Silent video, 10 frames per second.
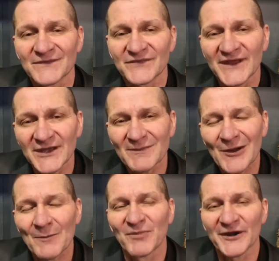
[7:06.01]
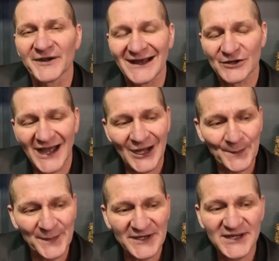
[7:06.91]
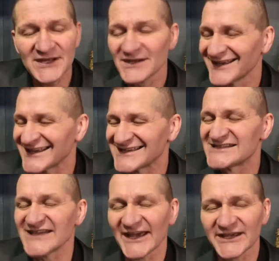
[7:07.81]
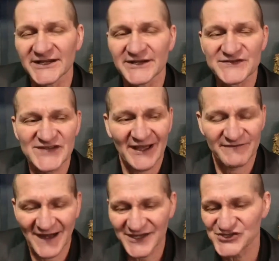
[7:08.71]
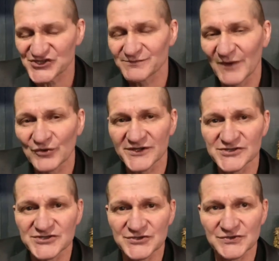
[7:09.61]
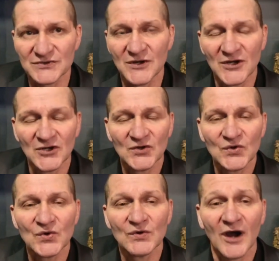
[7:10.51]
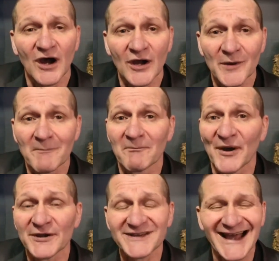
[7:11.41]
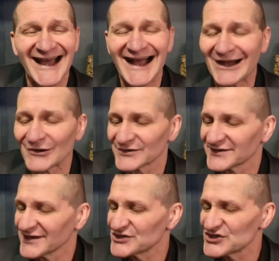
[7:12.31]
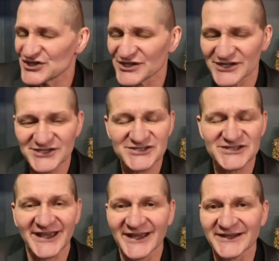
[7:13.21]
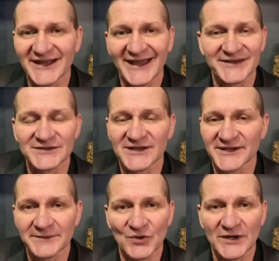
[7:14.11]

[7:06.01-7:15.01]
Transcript: Think about burnout. How many executives have I spoken to who are burnt out? They just can't handle anymore.